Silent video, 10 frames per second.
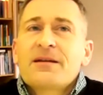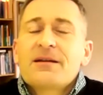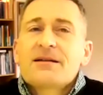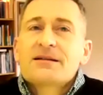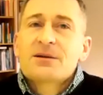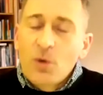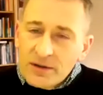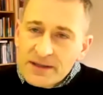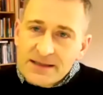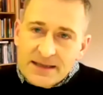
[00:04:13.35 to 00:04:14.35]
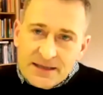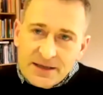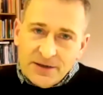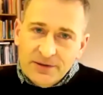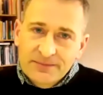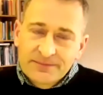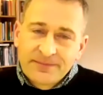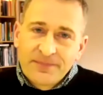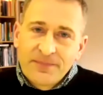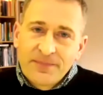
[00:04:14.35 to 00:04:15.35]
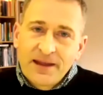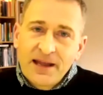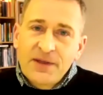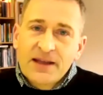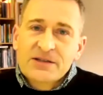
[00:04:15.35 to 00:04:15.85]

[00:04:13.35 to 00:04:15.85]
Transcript: So what does he do? He thinks